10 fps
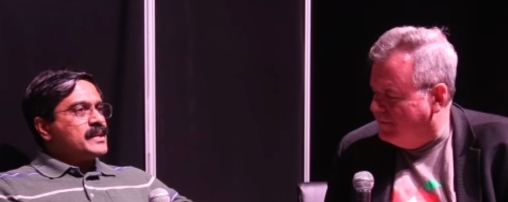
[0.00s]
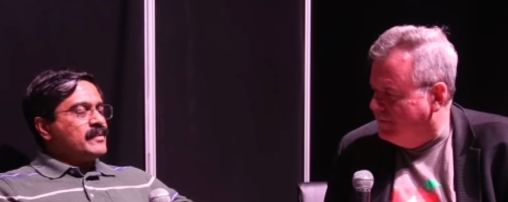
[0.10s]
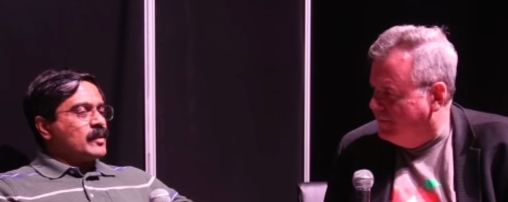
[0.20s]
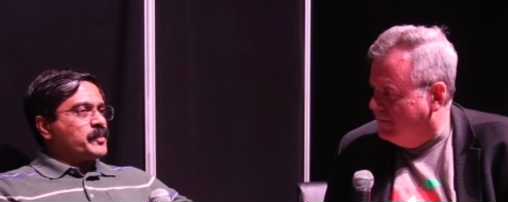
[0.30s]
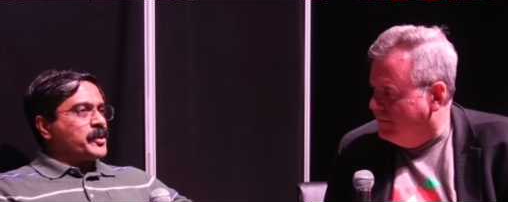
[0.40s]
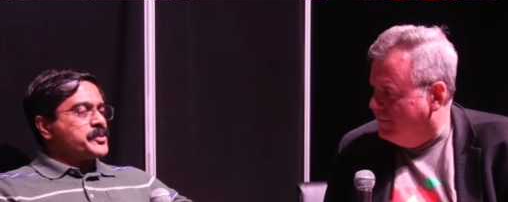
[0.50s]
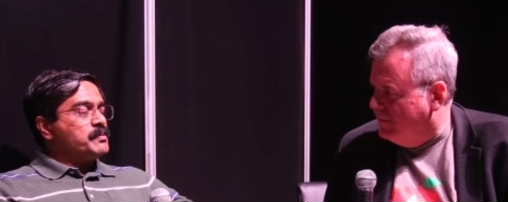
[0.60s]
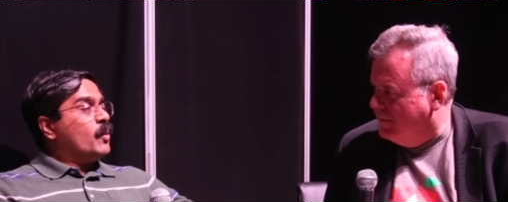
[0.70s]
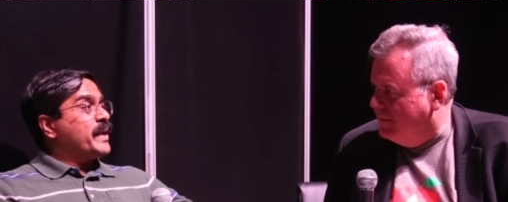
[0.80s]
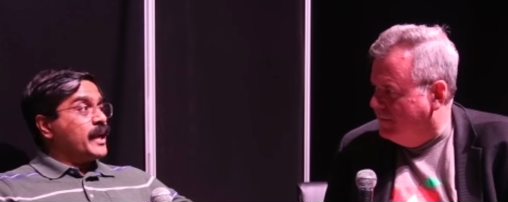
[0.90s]
Speaker 1: of developers
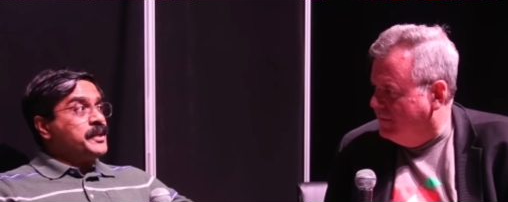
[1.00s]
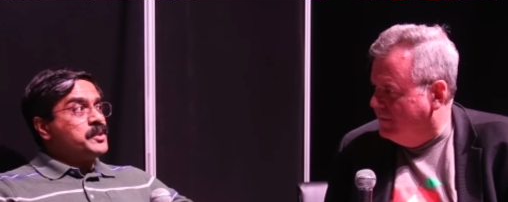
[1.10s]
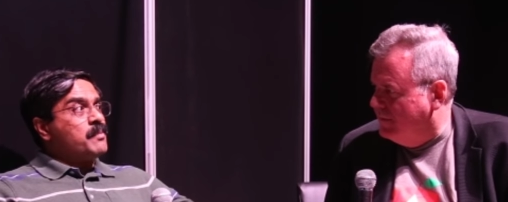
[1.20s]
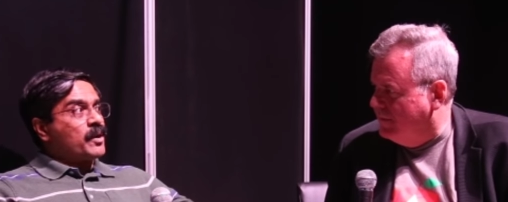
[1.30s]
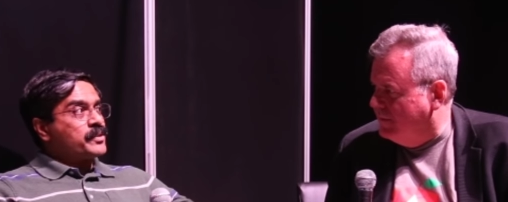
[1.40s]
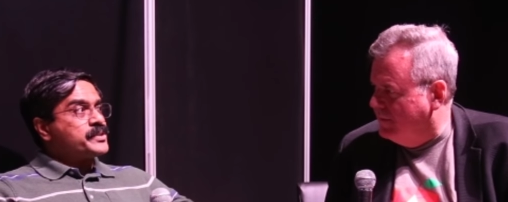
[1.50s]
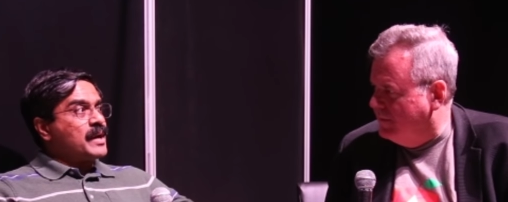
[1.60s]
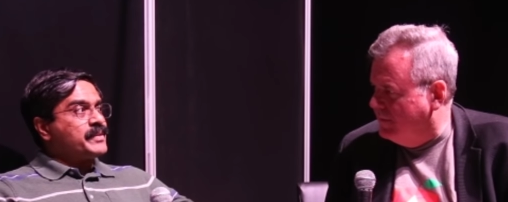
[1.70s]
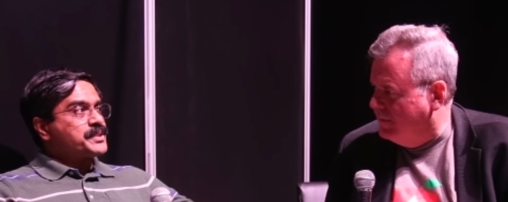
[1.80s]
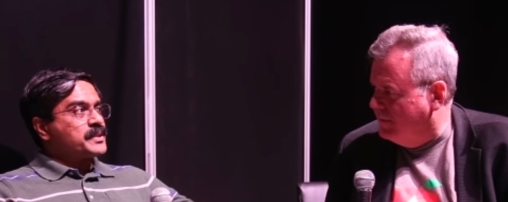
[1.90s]
moving into modern
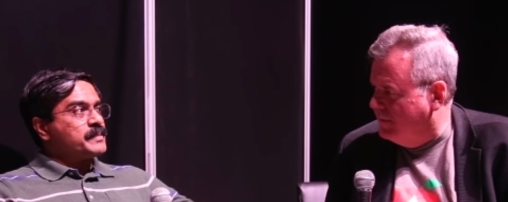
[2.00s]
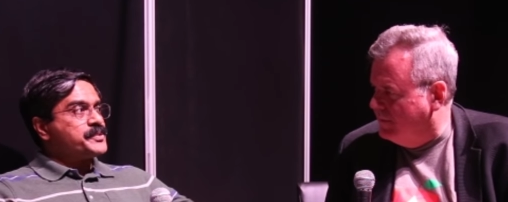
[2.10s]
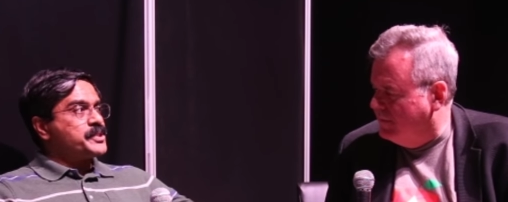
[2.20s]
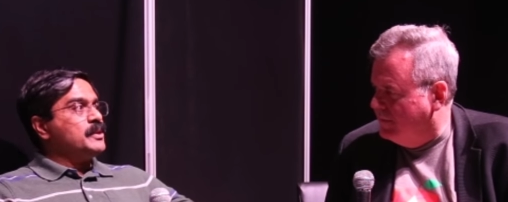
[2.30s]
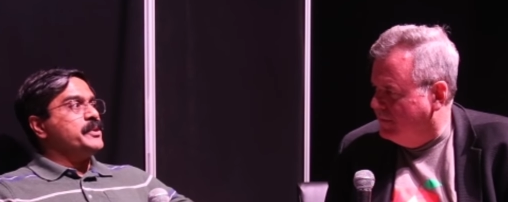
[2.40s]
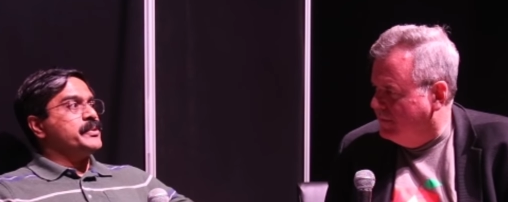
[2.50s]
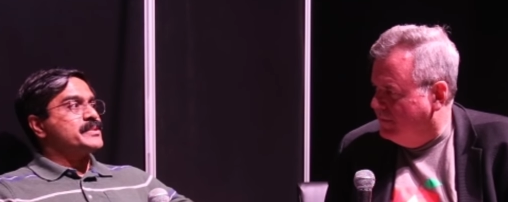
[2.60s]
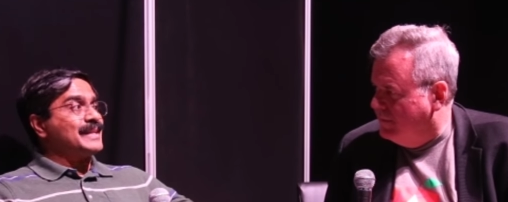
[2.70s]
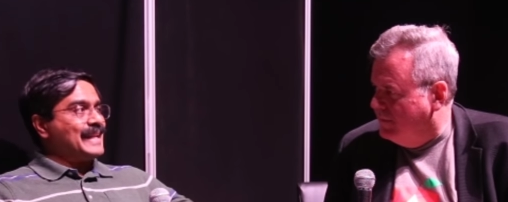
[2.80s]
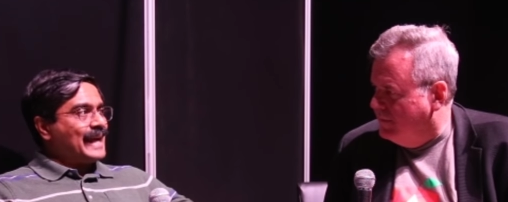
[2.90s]
JavaScript still
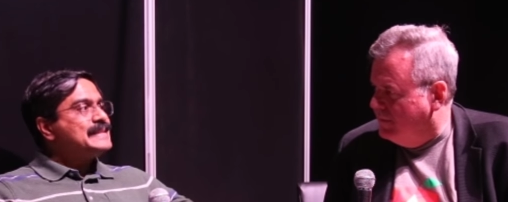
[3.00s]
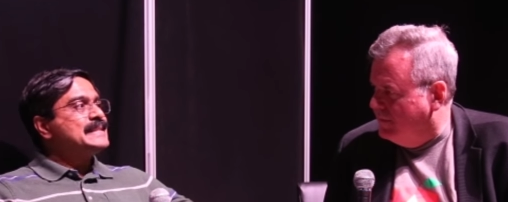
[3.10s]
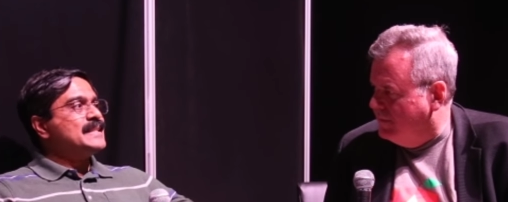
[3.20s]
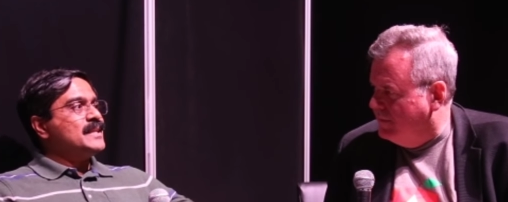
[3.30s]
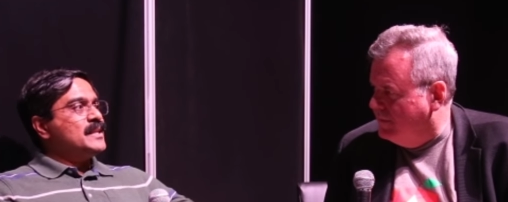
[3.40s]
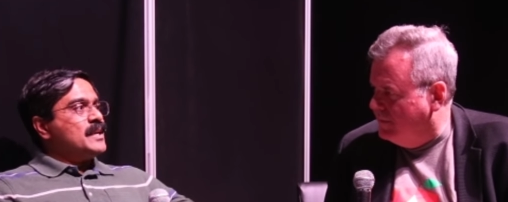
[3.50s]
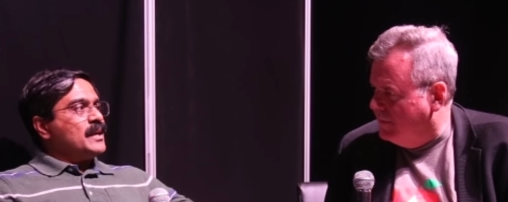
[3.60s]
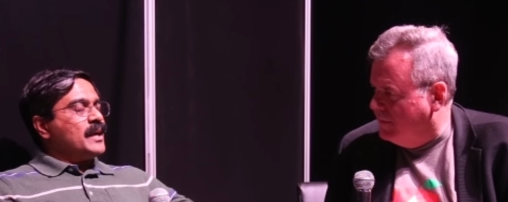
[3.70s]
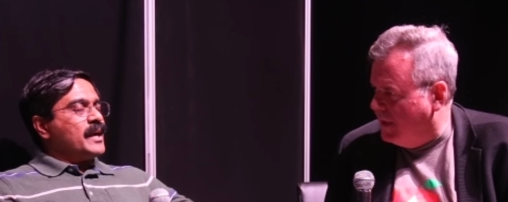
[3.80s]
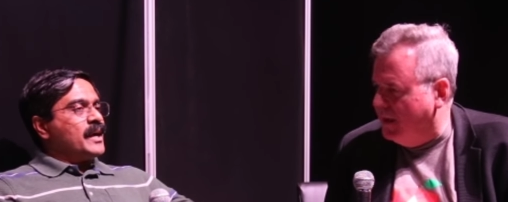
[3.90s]
use let,
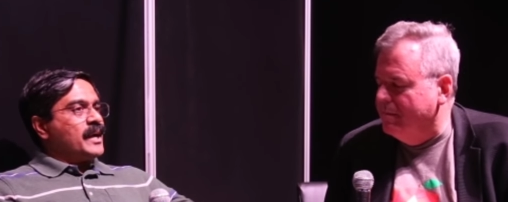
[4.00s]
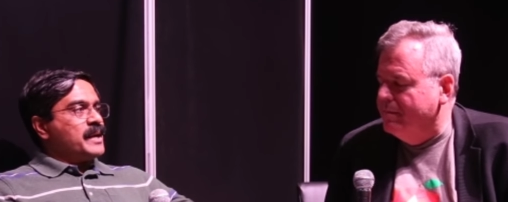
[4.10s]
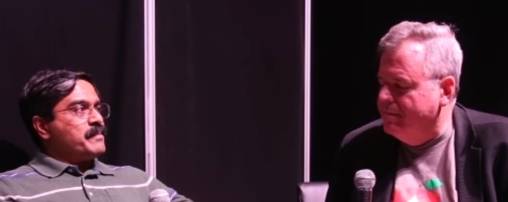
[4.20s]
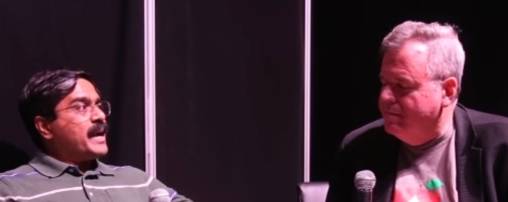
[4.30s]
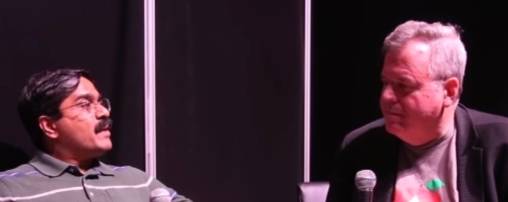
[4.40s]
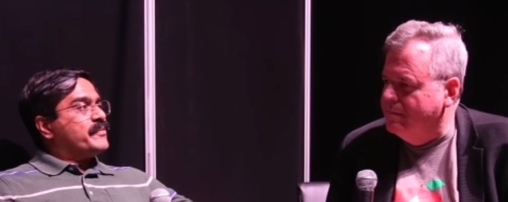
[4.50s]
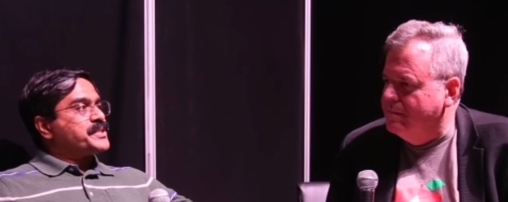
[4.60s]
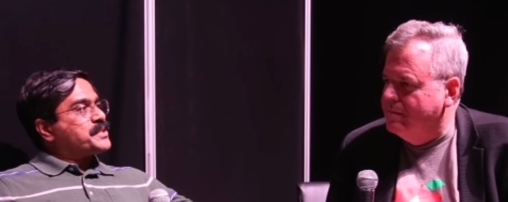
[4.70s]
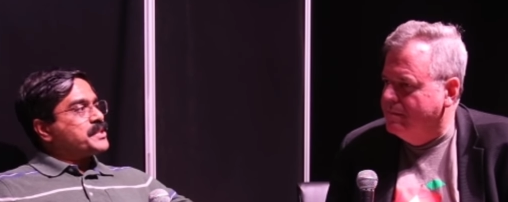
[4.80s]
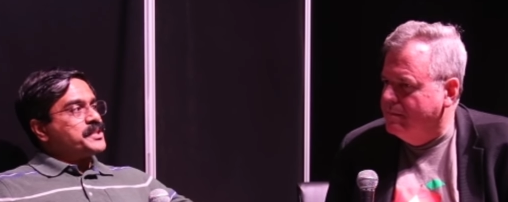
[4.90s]
uh, and my
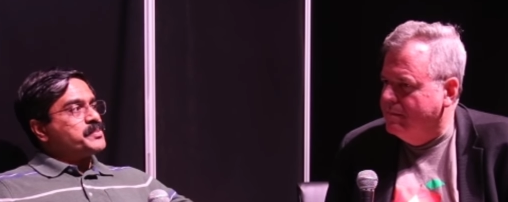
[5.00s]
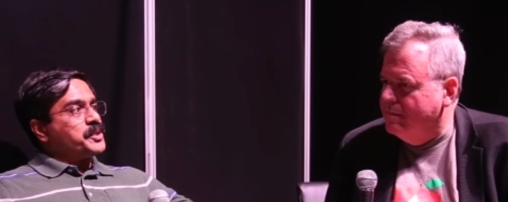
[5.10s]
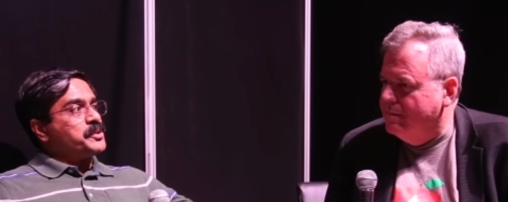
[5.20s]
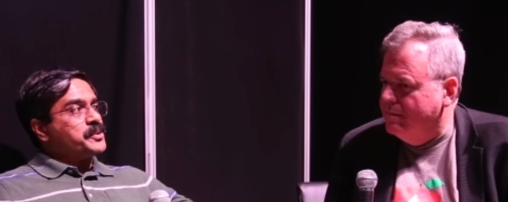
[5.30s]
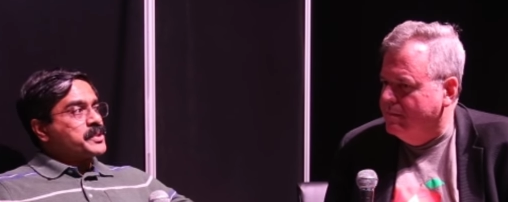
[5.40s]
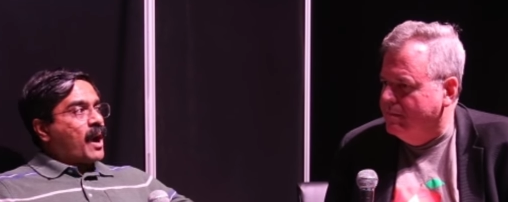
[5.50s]
emphasis is we should use